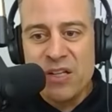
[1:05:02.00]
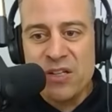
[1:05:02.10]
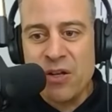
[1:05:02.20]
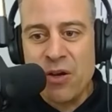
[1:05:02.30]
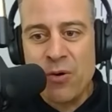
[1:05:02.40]

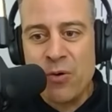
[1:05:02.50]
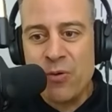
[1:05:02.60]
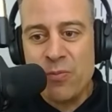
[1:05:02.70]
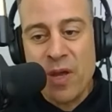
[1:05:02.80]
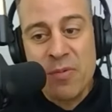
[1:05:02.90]
you
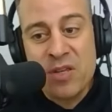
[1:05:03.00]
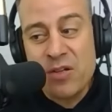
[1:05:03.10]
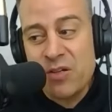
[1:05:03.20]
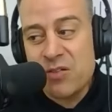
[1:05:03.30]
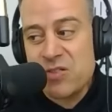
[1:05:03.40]
know, maybe
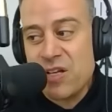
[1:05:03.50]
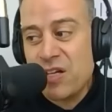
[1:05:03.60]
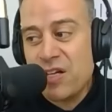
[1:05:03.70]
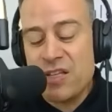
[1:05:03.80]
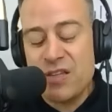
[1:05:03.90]
there's
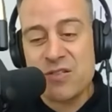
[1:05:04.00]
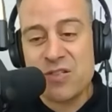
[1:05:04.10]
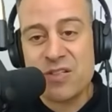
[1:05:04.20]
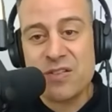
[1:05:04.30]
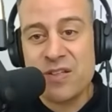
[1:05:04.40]
a there's
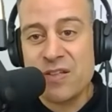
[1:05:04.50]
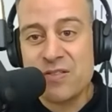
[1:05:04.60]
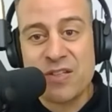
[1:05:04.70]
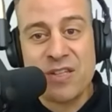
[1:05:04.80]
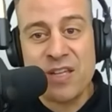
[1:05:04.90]
a
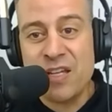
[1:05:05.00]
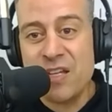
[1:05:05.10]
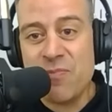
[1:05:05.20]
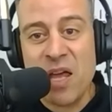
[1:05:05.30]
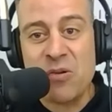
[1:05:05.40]
there's a kid
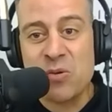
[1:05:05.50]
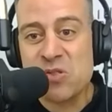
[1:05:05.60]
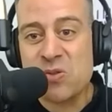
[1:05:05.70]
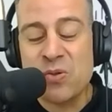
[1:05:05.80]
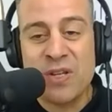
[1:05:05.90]
in medical
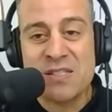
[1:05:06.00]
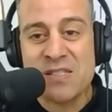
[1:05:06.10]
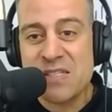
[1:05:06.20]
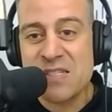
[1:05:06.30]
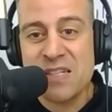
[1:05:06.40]
school that's
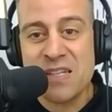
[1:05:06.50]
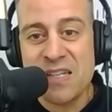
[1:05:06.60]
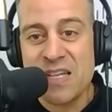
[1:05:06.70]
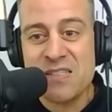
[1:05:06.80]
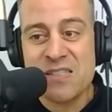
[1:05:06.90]
listening to
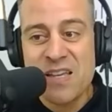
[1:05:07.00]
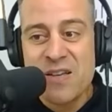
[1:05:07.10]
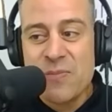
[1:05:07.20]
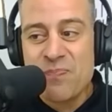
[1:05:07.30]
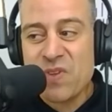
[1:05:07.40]
this
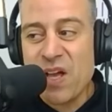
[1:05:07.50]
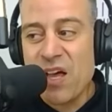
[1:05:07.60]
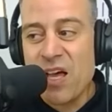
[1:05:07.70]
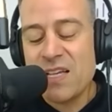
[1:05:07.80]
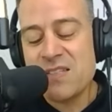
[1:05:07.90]

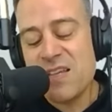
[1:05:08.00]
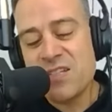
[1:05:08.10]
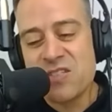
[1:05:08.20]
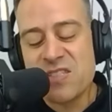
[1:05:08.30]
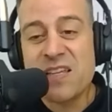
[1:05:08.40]
uh, I, I,
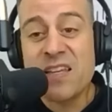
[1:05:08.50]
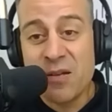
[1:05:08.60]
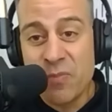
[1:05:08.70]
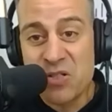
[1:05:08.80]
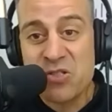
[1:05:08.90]
shouldn't say
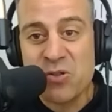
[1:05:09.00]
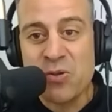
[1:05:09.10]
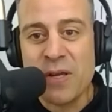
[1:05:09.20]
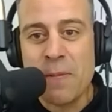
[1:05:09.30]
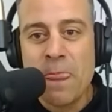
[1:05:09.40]
kid, but a
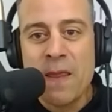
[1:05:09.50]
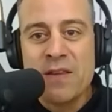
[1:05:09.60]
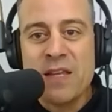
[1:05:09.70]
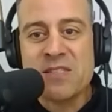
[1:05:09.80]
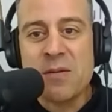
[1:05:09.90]
student
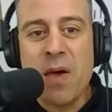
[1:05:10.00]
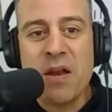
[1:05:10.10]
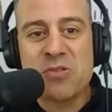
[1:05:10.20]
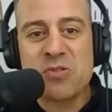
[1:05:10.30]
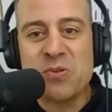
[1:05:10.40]
that's in
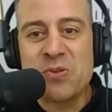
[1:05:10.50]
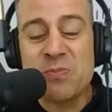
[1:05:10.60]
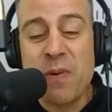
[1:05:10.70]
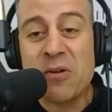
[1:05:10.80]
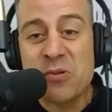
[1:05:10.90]
medical school,
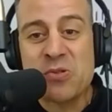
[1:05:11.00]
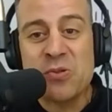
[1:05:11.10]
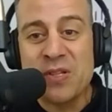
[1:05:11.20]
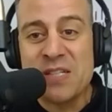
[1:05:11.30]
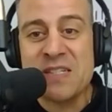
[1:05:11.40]
medical
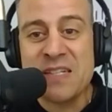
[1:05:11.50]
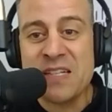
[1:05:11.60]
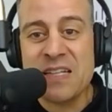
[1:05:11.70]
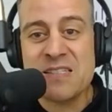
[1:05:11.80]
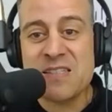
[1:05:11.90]
school, listening
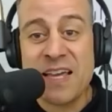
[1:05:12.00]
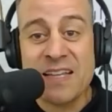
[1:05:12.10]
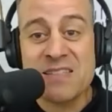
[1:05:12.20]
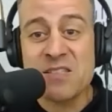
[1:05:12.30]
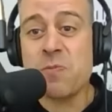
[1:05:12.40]
to this, that
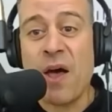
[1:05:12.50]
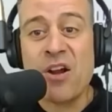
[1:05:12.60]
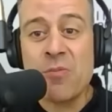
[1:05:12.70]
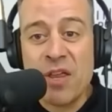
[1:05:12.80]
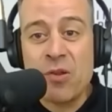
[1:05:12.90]
gets
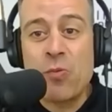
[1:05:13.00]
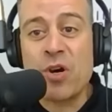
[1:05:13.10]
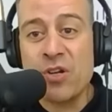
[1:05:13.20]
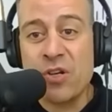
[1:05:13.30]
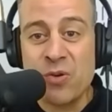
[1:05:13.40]
inspired by the
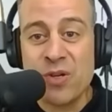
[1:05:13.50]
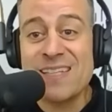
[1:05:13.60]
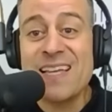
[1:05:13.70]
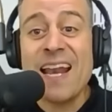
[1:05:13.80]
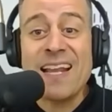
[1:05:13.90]
work you're doing
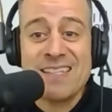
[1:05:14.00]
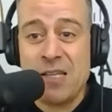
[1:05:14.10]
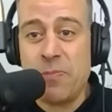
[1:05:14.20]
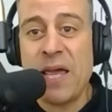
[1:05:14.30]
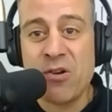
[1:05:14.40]
to get into
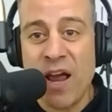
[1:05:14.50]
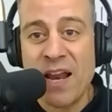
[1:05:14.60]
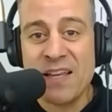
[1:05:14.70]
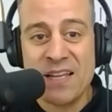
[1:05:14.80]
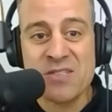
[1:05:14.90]
the
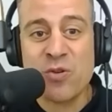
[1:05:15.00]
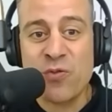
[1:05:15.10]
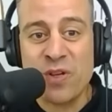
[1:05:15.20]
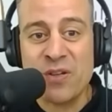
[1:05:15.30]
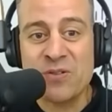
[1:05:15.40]
pancreatic cancer
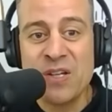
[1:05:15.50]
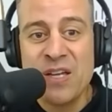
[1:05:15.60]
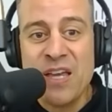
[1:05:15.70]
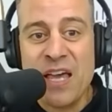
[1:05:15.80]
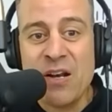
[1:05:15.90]
field.
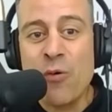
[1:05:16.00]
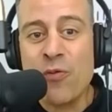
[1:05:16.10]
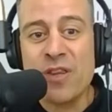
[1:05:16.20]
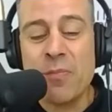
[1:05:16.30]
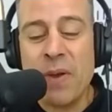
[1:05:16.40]
And
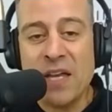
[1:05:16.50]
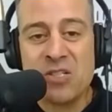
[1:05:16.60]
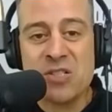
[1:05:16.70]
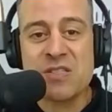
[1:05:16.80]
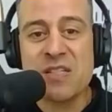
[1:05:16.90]
hopefully the
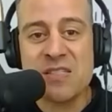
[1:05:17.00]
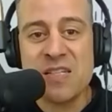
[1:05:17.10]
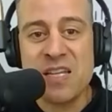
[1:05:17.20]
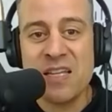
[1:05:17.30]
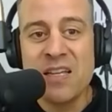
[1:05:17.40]
patients
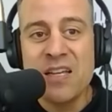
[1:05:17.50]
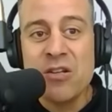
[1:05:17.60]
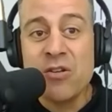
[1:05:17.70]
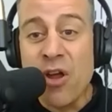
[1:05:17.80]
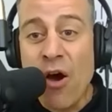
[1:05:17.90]
listening
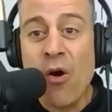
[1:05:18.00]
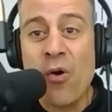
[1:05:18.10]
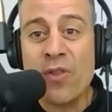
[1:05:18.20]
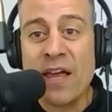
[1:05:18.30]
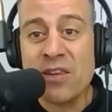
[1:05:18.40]

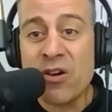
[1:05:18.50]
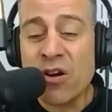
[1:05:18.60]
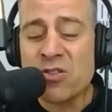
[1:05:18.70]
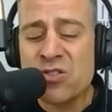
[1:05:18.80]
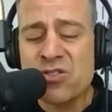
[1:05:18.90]
know that there
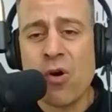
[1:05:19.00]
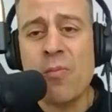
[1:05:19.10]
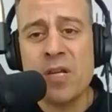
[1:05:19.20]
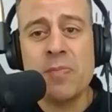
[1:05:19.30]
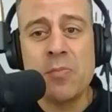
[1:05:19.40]
are so
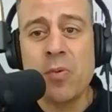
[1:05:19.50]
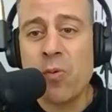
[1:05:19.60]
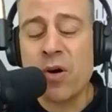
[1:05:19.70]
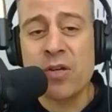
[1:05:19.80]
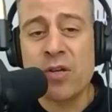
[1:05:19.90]
many people
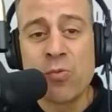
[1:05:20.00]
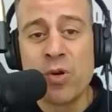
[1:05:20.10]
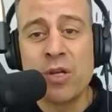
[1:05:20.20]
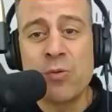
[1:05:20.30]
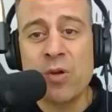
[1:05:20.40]
working
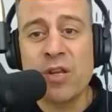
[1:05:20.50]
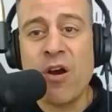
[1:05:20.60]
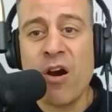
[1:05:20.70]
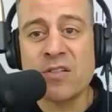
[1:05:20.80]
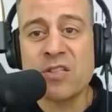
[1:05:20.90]
really, really
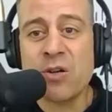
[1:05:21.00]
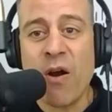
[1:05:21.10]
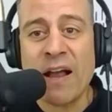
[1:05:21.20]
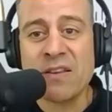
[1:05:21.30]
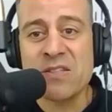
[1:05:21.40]
hard to
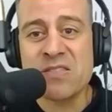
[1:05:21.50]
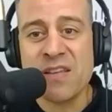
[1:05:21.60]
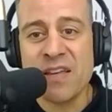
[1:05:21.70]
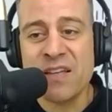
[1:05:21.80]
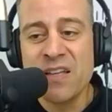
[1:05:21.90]
crack this
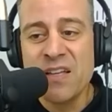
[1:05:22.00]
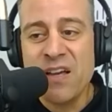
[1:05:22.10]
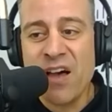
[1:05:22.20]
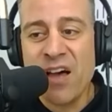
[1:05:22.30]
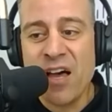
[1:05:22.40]
thing.
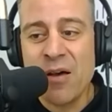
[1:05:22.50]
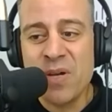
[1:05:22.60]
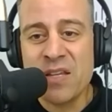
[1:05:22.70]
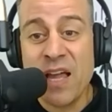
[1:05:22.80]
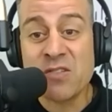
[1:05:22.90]
Um,
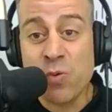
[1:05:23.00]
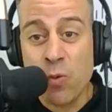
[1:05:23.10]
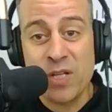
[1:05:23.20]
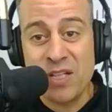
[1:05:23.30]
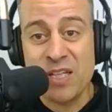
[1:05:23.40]
and that's what
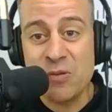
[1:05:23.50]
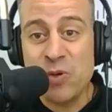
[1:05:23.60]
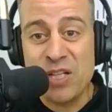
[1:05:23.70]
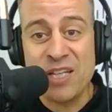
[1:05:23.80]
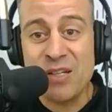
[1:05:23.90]
we need.
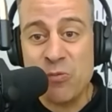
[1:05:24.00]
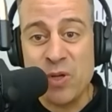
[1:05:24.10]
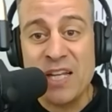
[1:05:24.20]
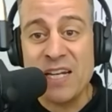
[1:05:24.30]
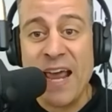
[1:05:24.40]
We need, we
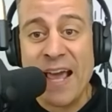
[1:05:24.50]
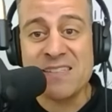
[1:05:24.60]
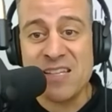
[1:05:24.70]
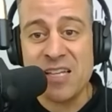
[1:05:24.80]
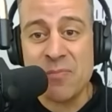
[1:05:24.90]
need an A
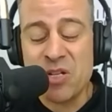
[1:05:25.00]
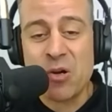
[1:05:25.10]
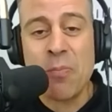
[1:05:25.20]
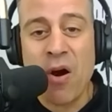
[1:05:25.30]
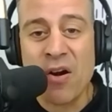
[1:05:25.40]
team and
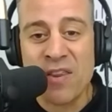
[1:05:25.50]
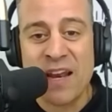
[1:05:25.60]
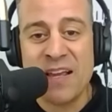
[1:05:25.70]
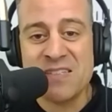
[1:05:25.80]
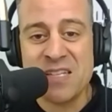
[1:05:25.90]
you're part of that
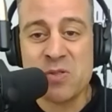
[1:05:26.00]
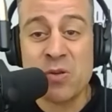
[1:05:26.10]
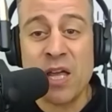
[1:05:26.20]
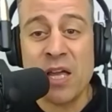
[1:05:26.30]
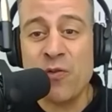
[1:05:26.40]
A team. So
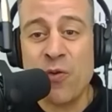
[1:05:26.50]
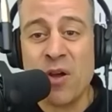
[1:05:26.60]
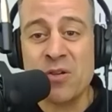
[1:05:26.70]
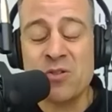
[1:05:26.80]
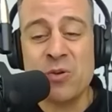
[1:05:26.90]
thank you for
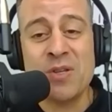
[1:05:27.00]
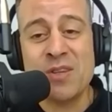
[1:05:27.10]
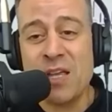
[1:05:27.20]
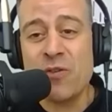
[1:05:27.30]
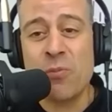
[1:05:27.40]
all you do. And
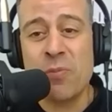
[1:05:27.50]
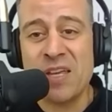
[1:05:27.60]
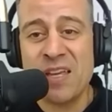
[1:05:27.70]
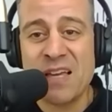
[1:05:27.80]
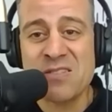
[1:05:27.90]
thank you for being
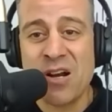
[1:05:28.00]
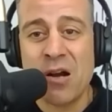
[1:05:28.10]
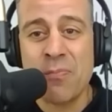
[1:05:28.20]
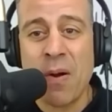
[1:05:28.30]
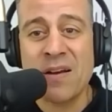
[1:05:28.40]
a guest on
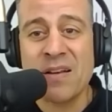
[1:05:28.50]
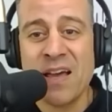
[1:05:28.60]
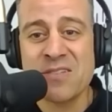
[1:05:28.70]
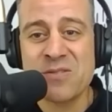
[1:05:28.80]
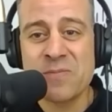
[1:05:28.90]
our
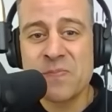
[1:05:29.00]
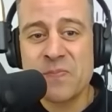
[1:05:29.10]
podcast.